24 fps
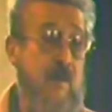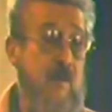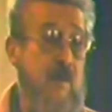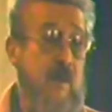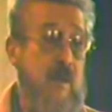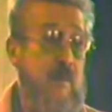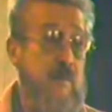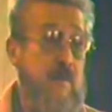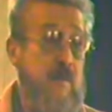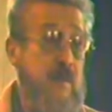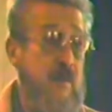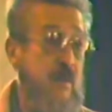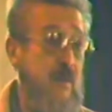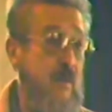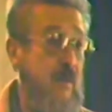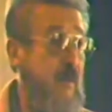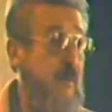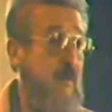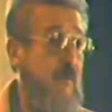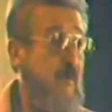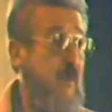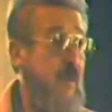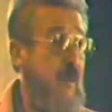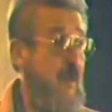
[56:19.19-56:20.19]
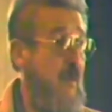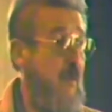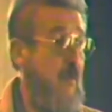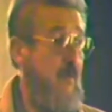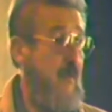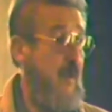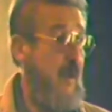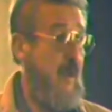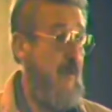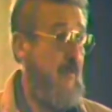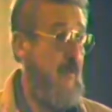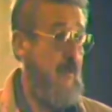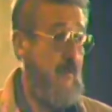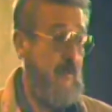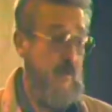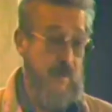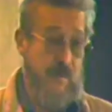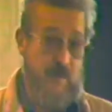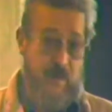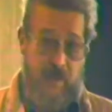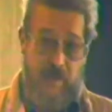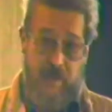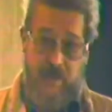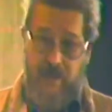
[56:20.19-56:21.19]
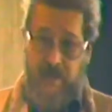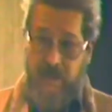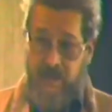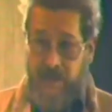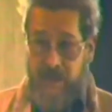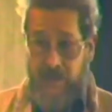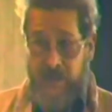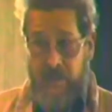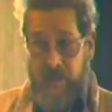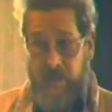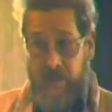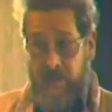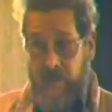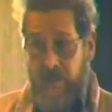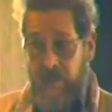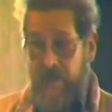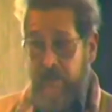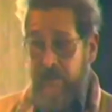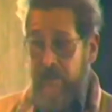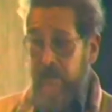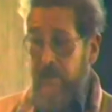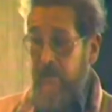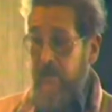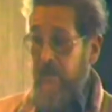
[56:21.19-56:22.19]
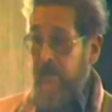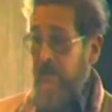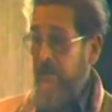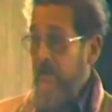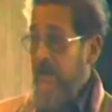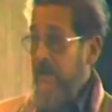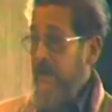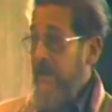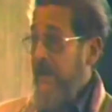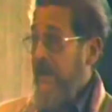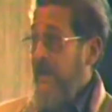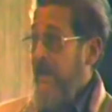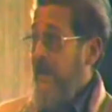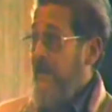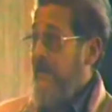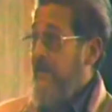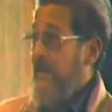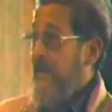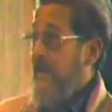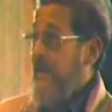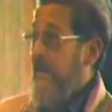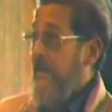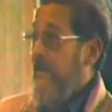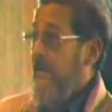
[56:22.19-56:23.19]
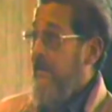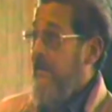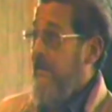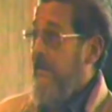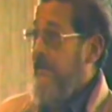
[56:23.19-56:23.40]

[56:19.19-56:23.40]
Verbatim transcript: I'm sure there'd be no problem with that, and only work a half an hour,